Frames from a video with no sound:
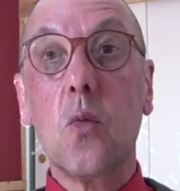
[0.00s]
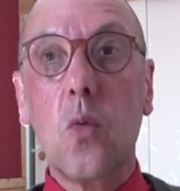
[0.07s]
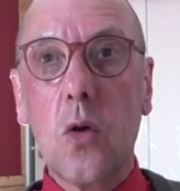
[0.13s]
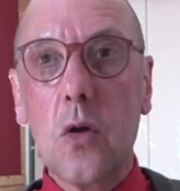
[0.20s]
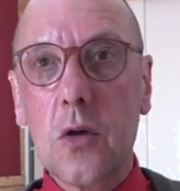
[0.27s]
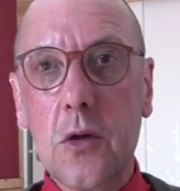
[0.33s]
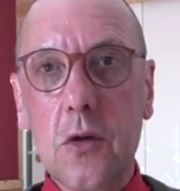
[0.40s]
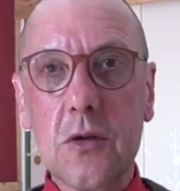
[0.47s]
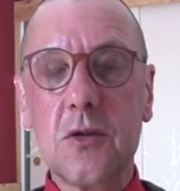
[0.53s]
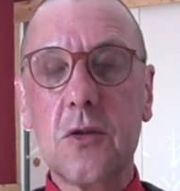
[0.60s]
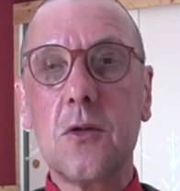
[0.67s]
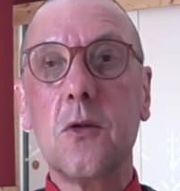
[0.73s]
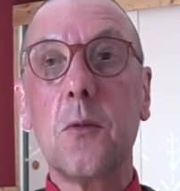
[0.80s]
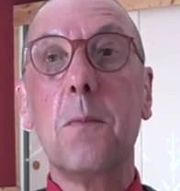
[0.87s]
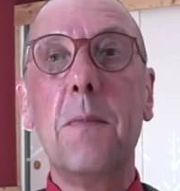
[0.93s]
workers,
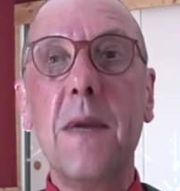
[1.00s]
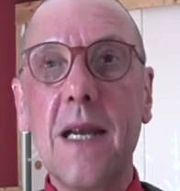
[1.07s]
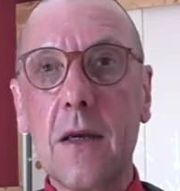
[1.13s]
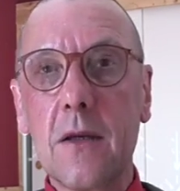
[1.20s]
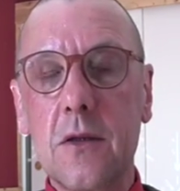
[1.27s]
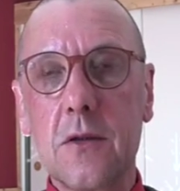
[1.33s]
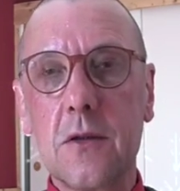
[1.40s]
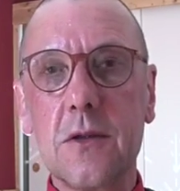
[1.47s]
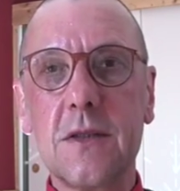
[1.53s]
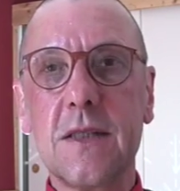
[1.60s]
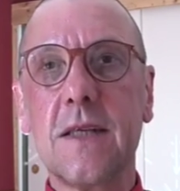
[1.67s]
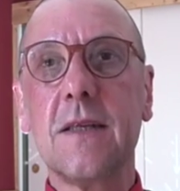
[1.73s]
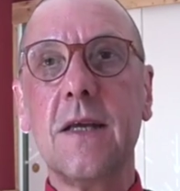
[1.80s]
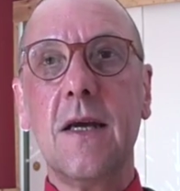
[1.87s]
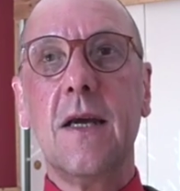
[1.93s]
the builders.
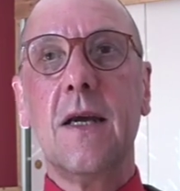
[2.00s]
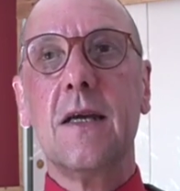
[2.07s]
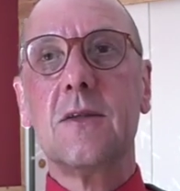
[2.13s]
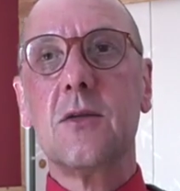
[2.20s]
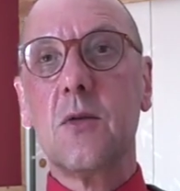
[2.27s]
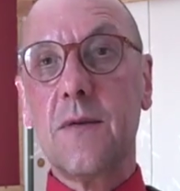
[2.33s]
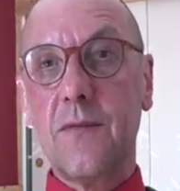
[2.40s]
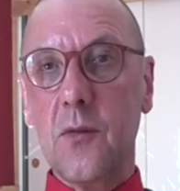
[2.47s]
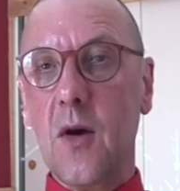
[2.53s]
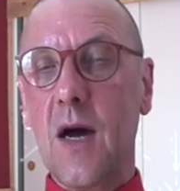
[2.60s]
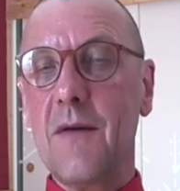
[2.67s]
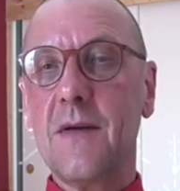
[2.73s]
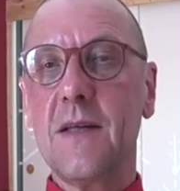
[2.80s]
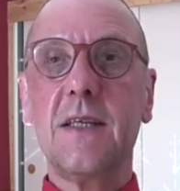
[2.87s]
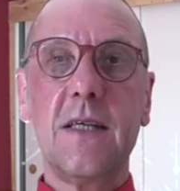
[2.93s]
And so if you
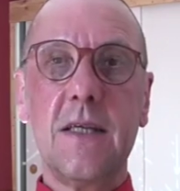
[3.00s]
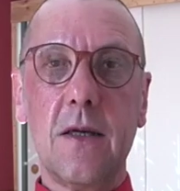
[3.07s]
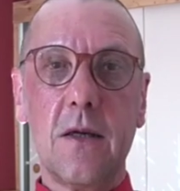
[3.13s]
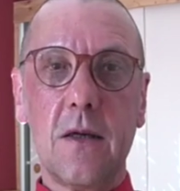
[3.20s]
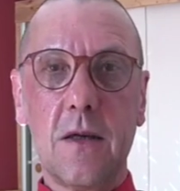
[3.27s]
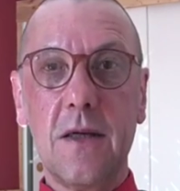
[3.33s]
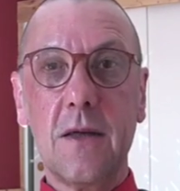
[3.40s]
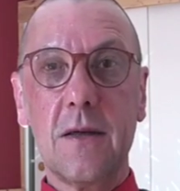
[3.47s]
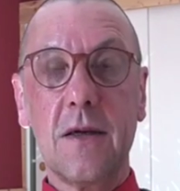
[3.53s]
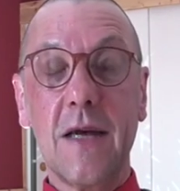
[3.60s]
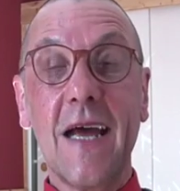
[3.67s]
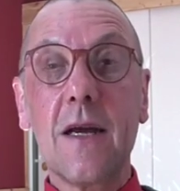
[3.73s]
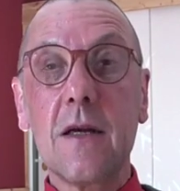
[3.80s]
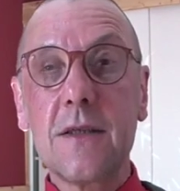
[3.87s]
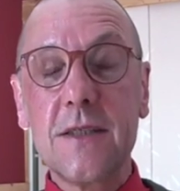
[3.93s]
have any
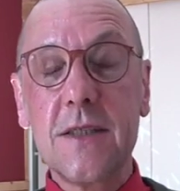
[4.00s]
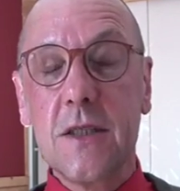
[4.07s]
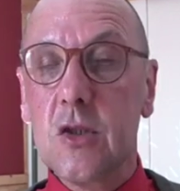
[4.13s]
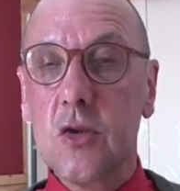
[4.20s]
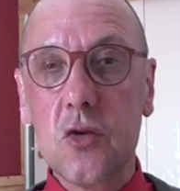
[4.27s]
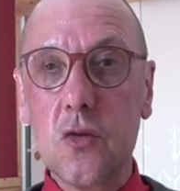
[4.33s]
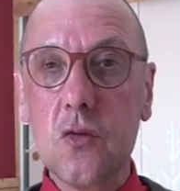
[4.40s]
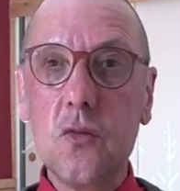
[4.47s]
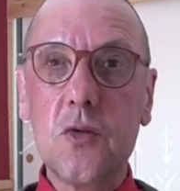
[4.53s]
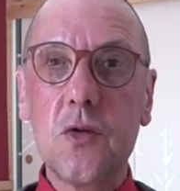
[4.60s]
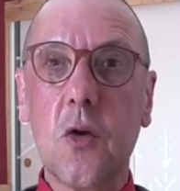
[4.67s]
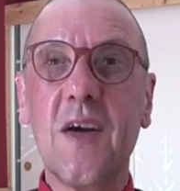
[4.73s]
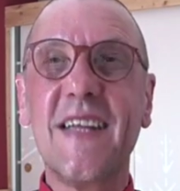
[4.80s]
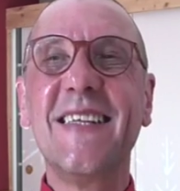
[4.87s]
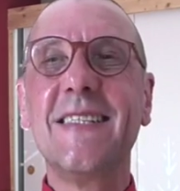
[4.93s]
health issues
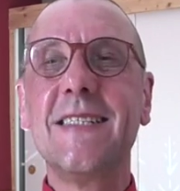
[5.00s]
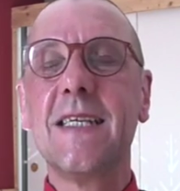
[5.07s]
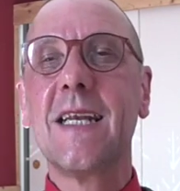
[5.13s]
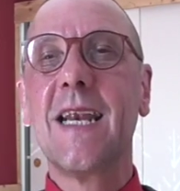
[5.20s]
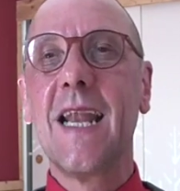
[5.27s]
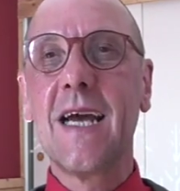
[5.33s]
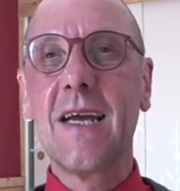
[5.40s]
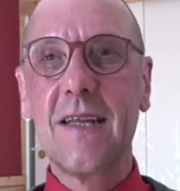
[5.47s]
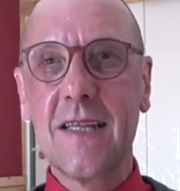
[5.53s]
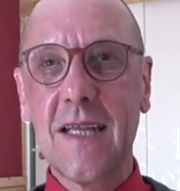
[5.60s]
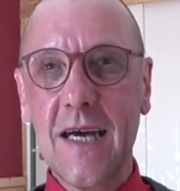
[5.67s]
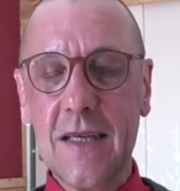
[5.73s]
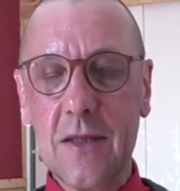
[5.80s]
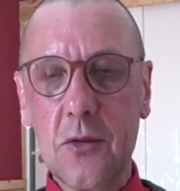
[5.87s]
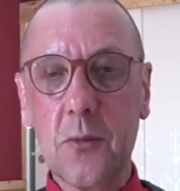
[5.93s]
or anything like
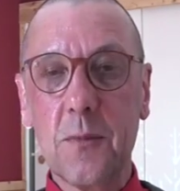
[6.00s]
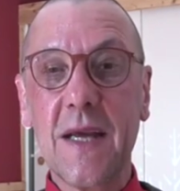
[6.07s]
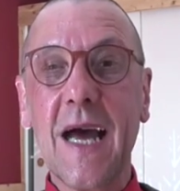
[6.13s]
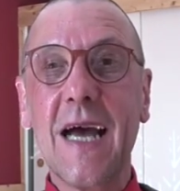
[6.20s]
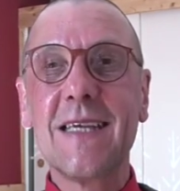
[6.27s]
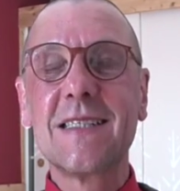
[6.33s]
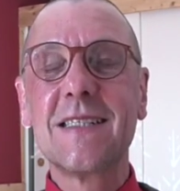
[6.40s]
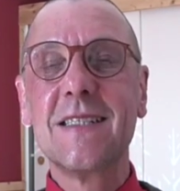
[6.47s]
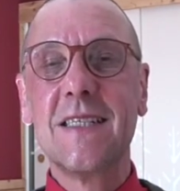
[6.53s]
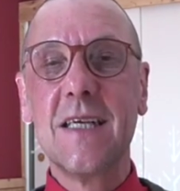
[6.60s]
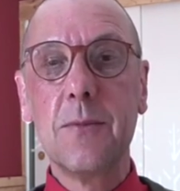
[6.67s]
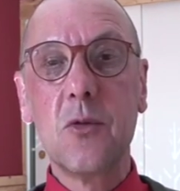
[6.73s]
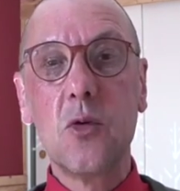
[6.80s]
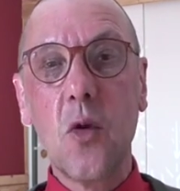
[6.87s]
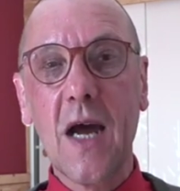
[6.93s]
that, you may ask
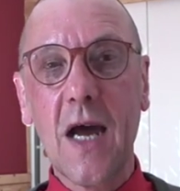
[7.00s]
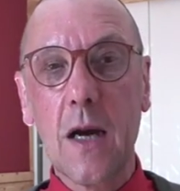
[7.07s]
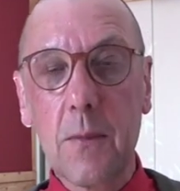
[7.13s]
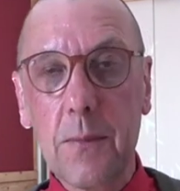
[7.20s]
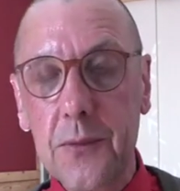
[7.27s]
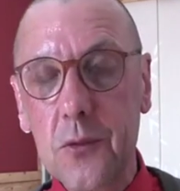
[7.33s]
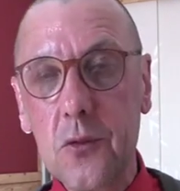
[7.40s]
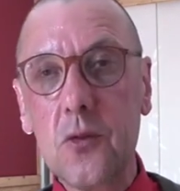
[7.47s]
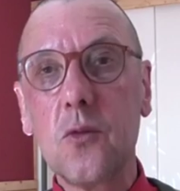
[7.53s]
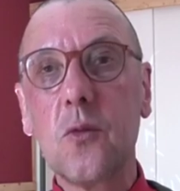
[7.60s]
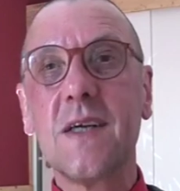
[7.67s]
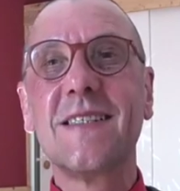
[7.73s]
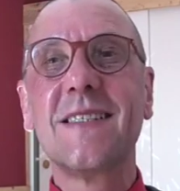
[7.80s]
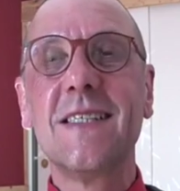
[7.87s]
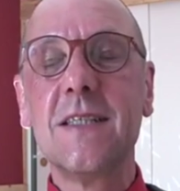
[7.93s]
them to help you, to
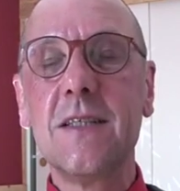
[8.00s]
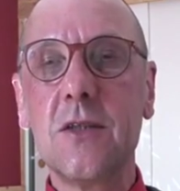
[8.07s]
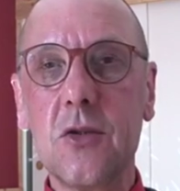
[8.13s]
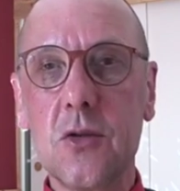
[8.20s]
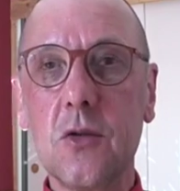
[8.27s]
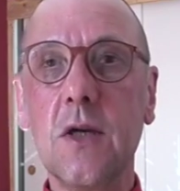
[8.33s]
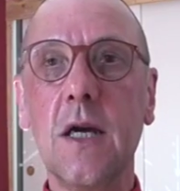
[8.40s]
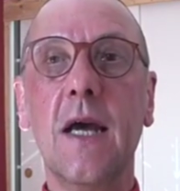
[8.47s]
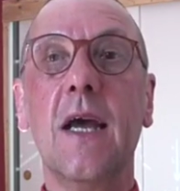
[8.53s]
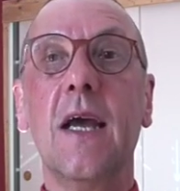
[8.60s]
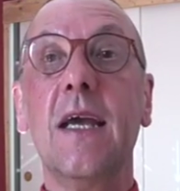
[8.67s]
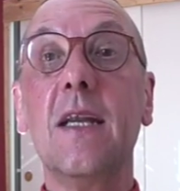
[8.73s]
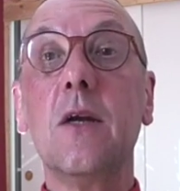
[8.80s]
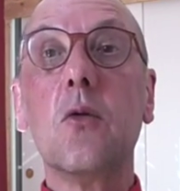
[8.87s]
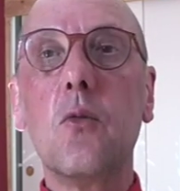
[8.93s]
assist you
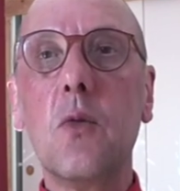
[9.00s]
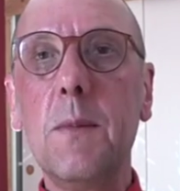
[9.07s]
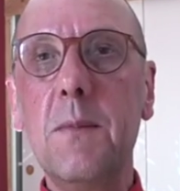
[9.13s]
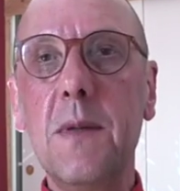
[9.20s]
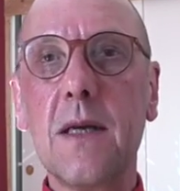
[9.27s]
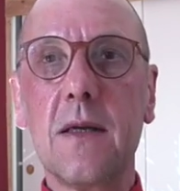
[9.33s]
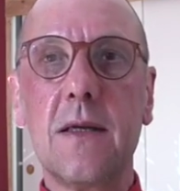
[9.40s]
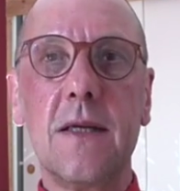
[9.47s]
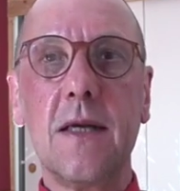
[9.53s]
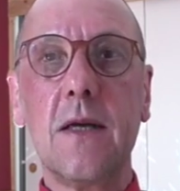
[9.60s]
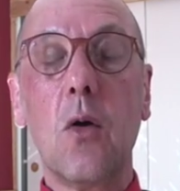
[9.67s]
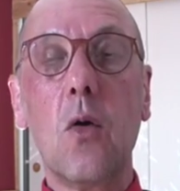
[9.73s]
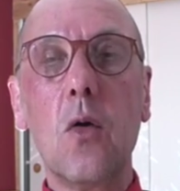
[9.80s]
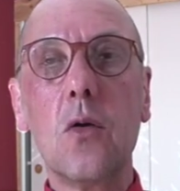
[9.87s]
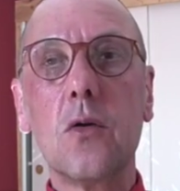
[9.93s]
in
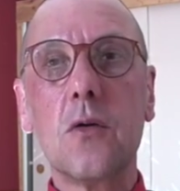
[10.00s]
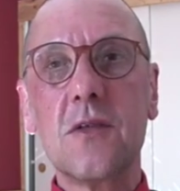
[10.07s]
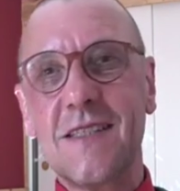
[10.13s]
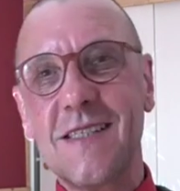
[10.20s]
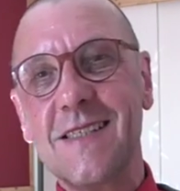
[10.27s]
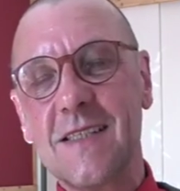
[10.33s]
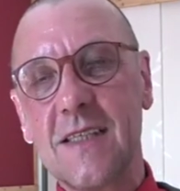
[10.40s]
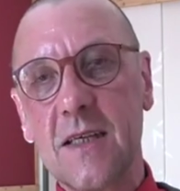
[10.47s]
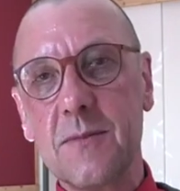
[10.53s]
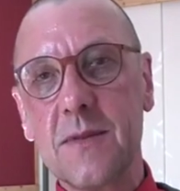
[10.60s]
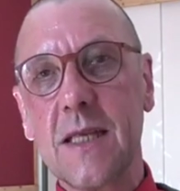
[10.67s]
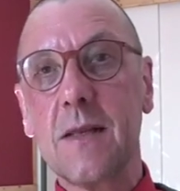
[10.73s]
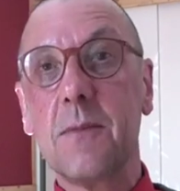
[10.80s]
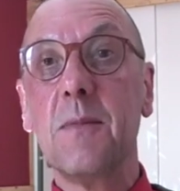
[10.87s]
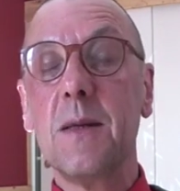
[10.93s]
rebuilding all those systems
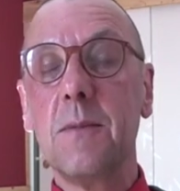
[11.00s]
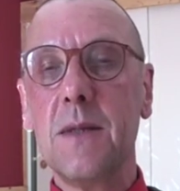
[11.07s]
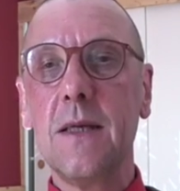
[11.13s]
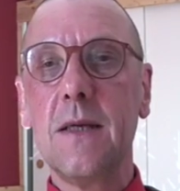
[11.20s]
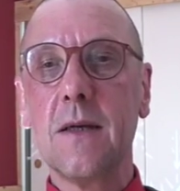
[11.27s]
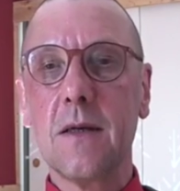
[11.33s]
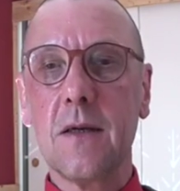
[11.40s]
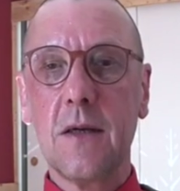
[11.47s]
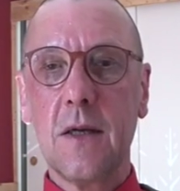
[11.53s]
that may be